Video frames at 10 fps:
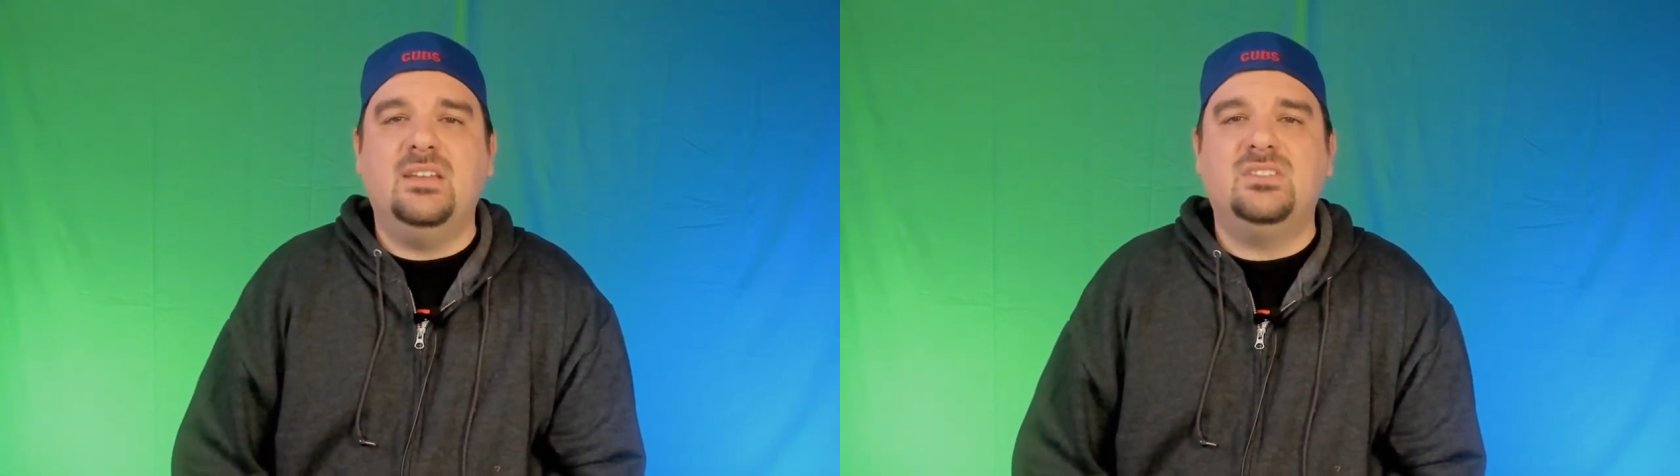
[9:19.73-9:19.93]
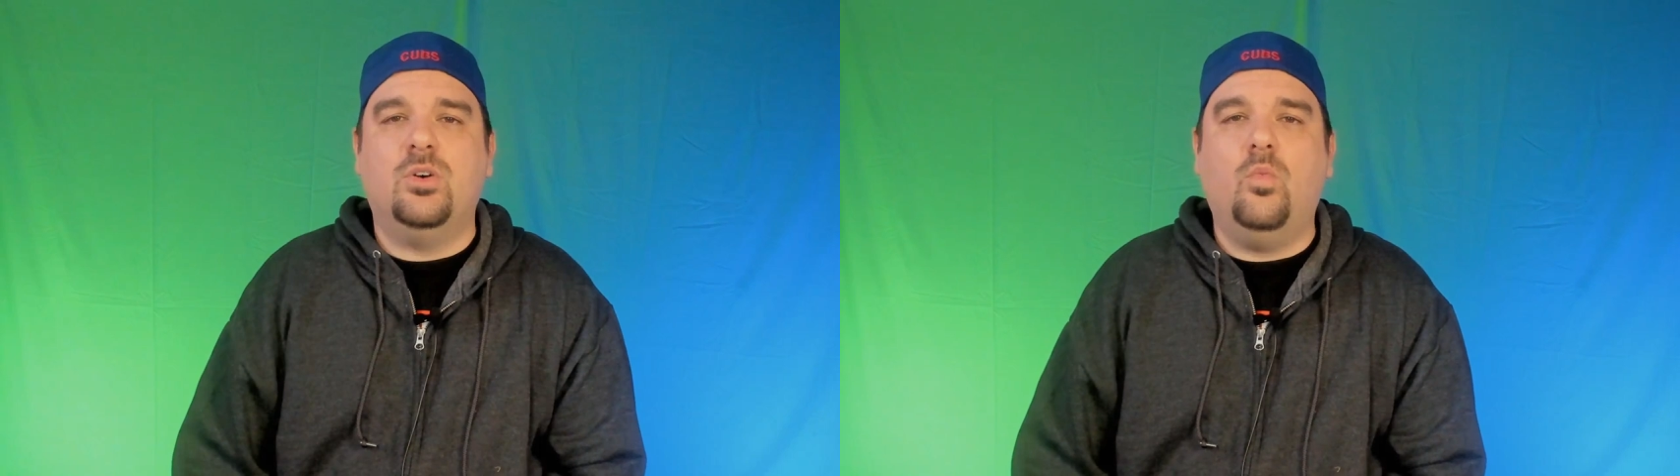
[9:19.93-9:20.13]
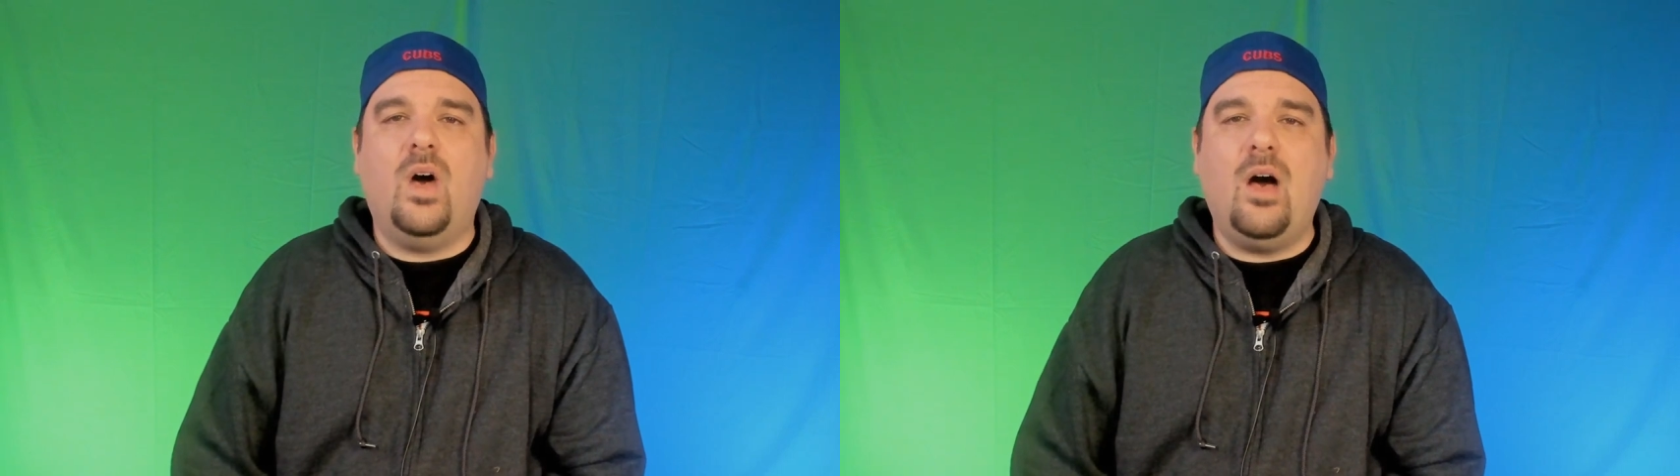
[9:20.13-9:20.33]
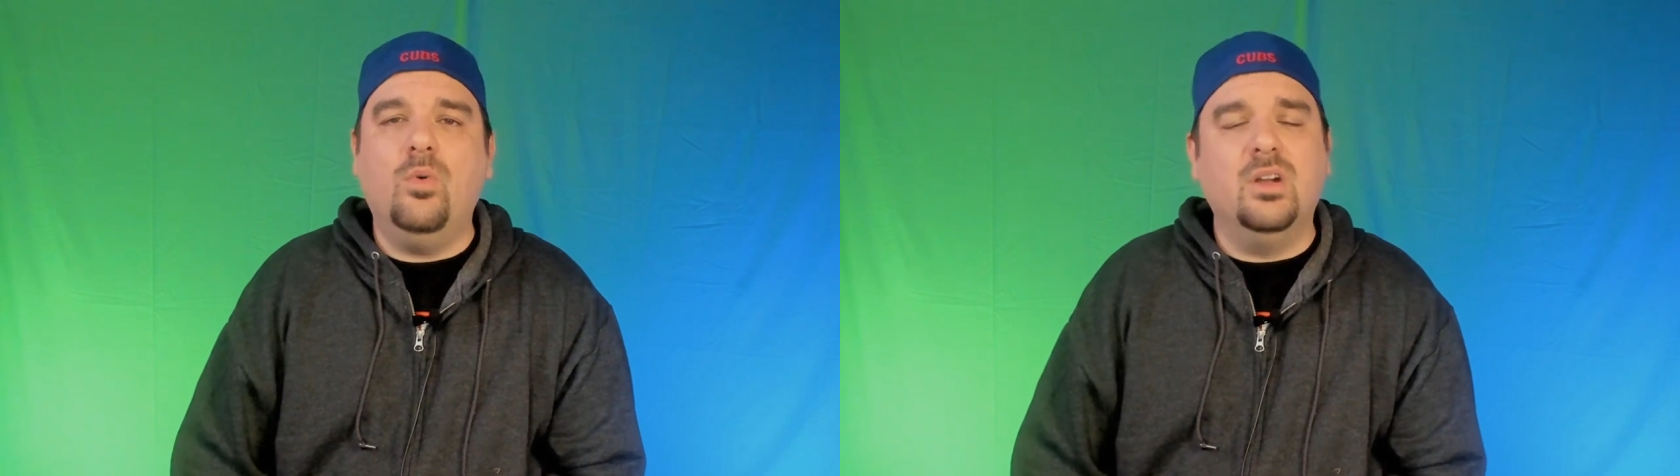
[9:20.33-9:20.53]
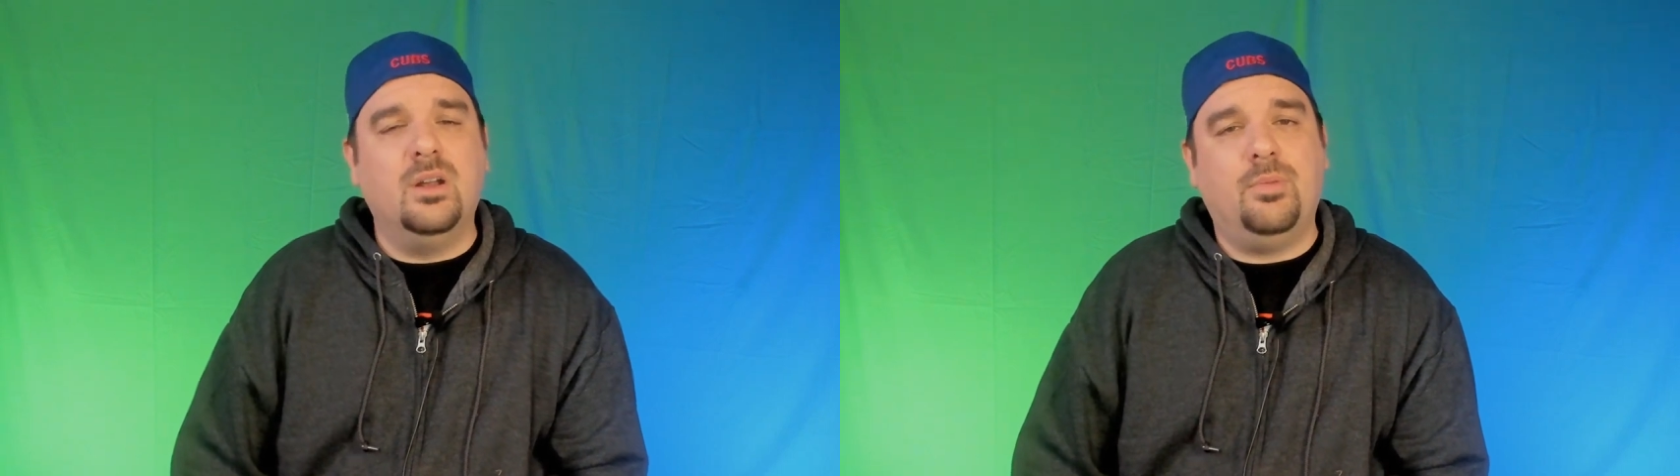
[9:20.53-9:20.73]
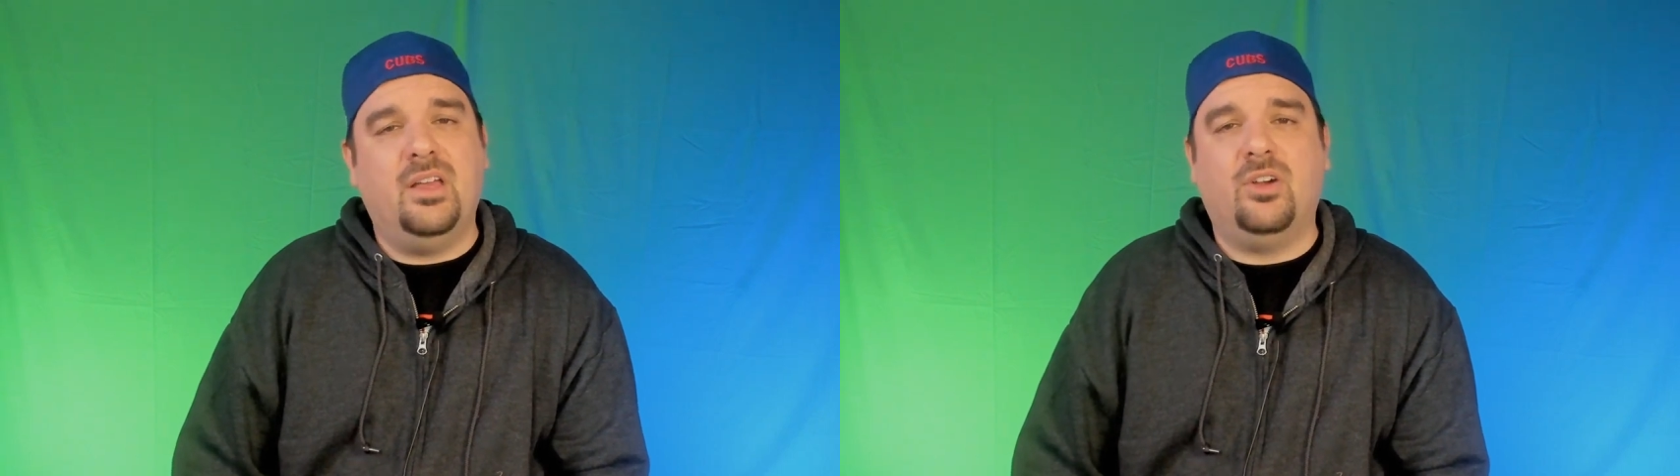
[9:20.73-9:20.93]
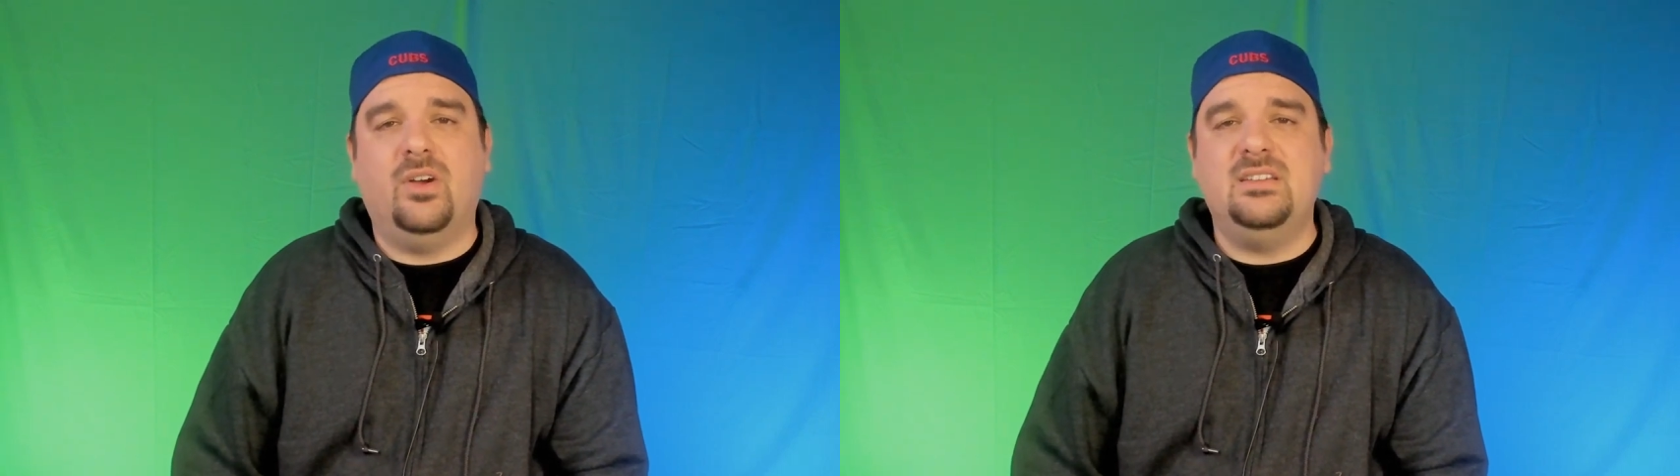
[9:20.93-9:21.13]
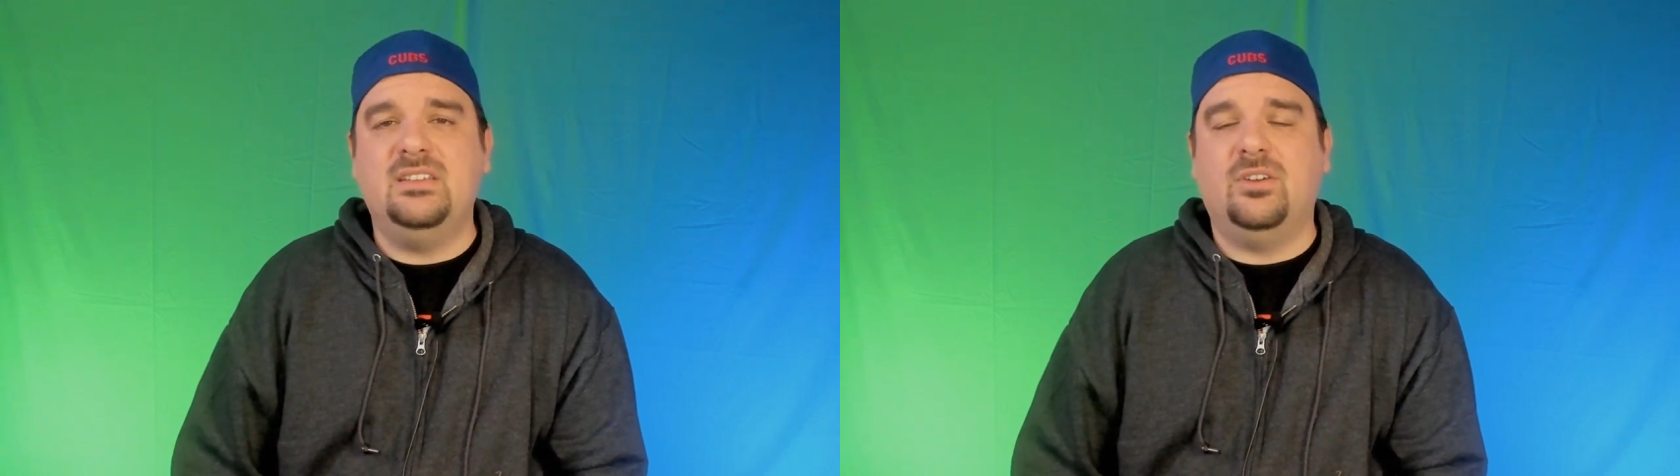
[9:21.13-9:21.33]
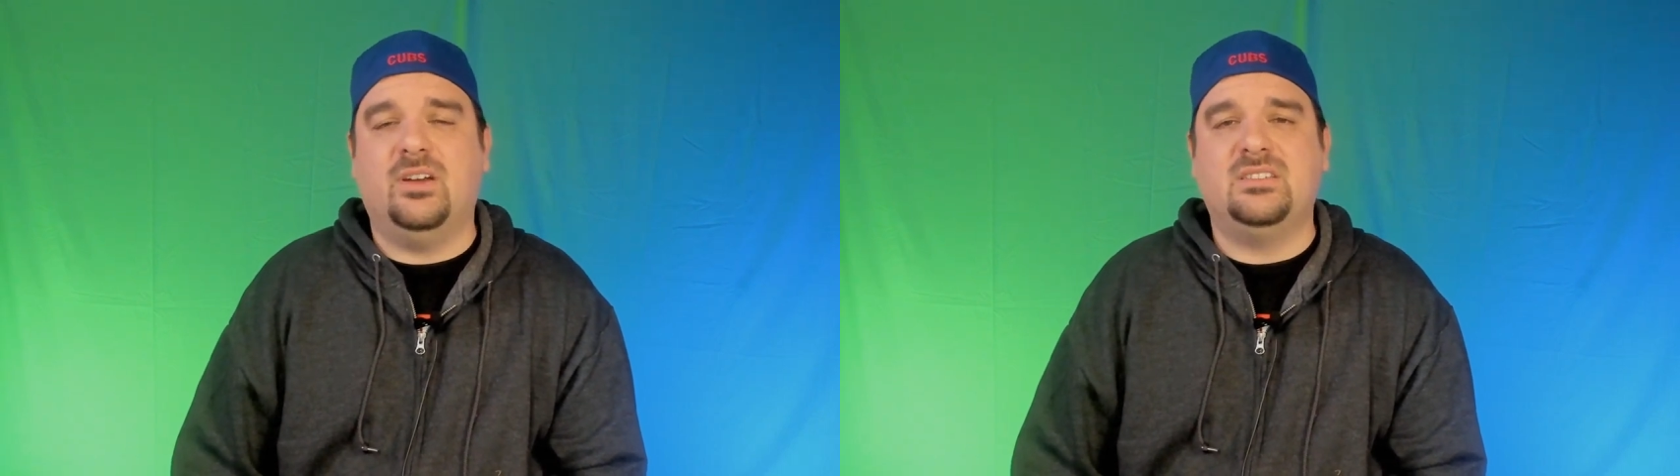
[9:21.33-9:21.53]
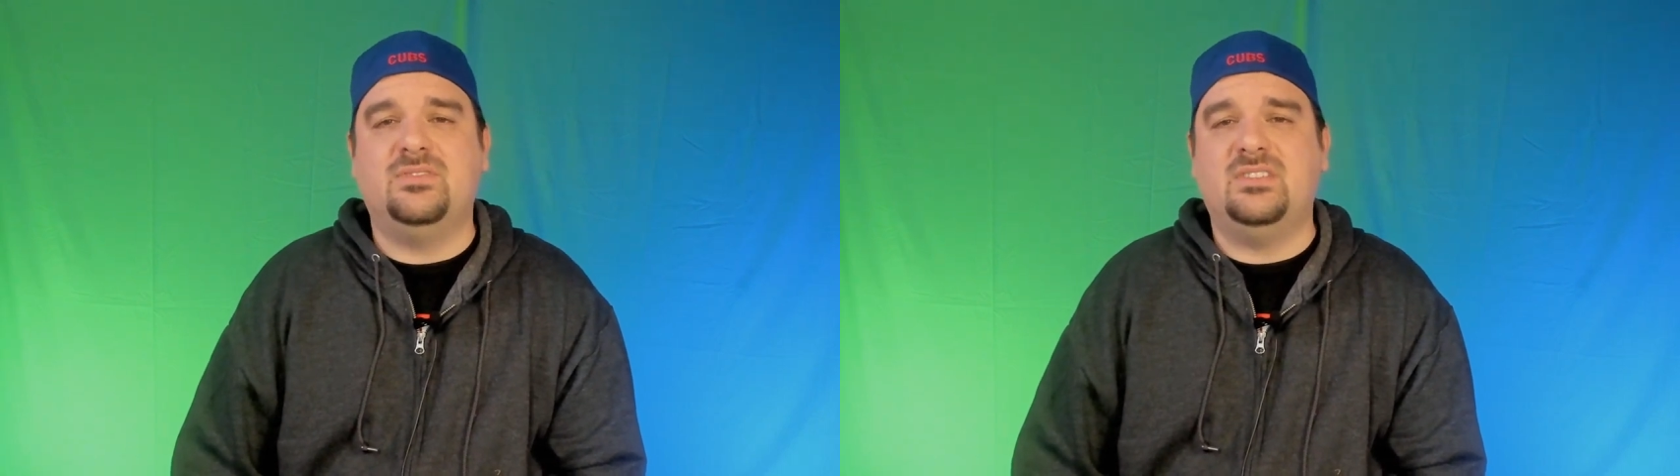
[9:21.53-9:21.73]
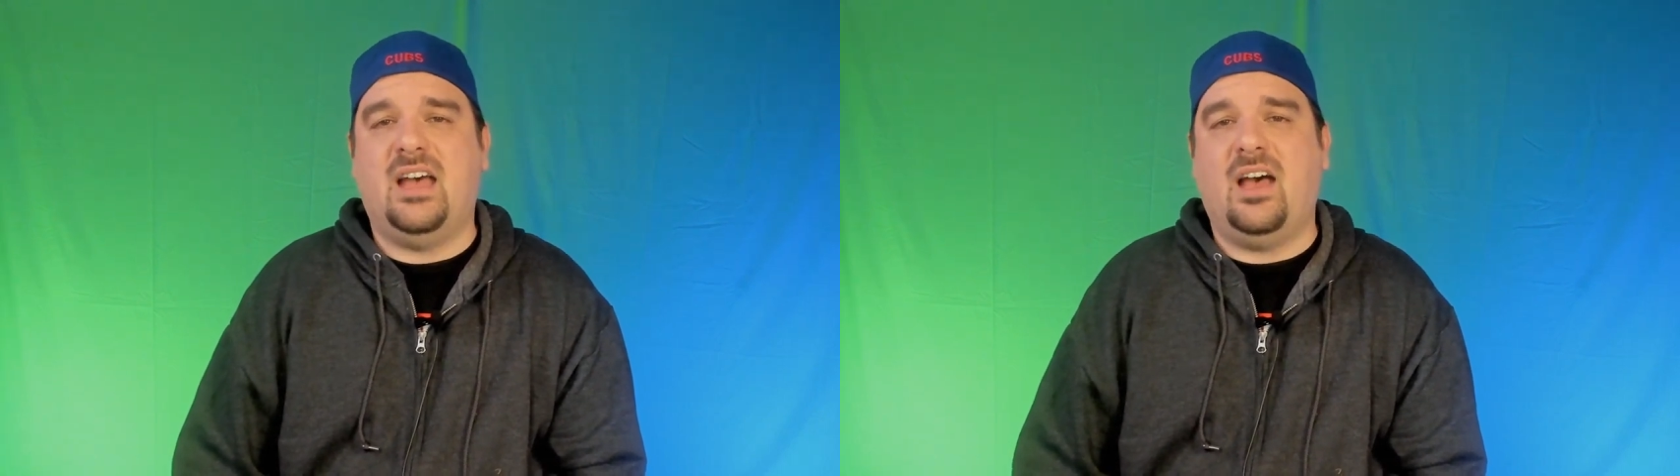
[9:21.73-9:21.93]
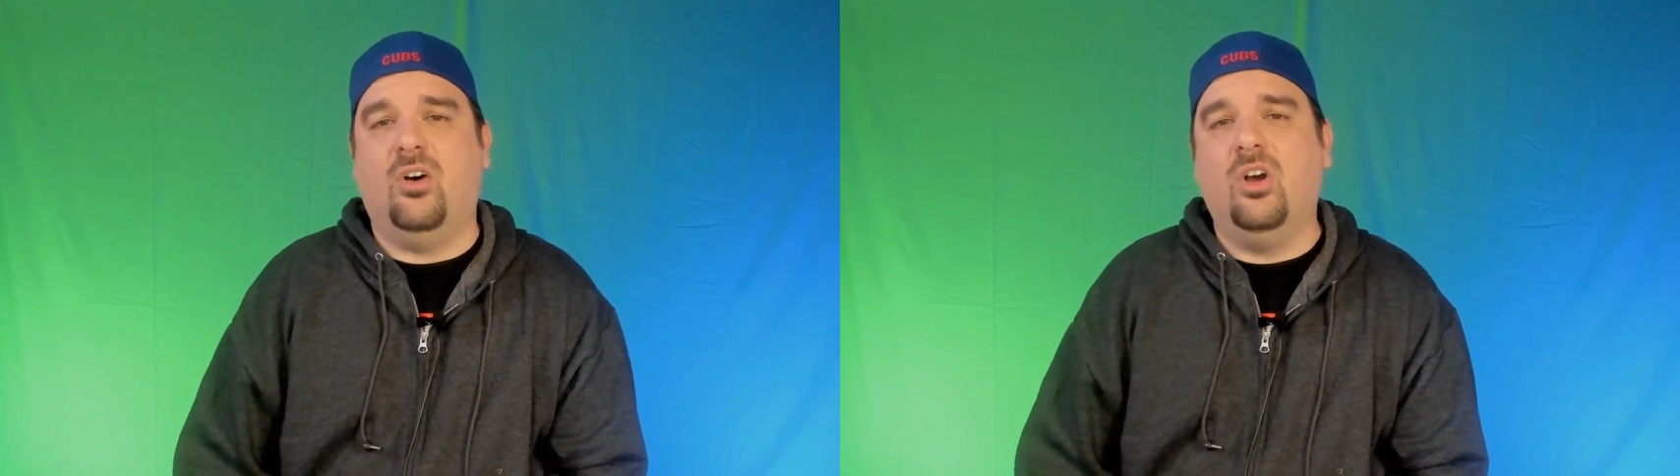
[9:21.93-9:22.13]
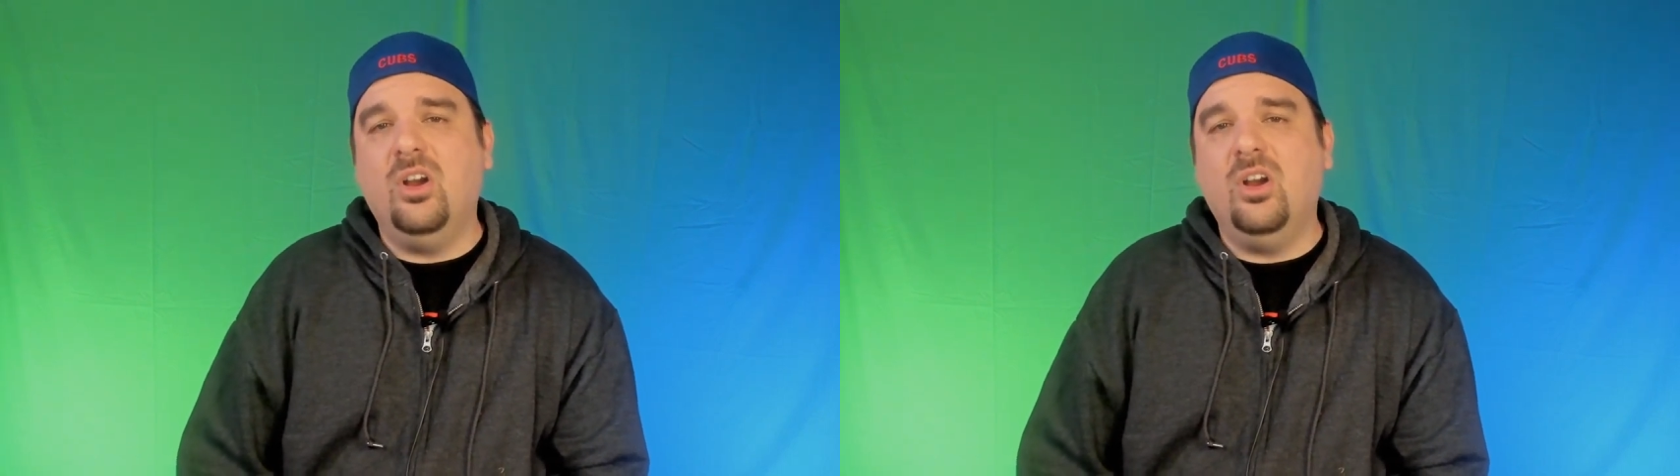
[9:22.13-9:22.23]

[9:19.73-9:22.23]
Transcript: And so while we're going to play a crazy aggressive style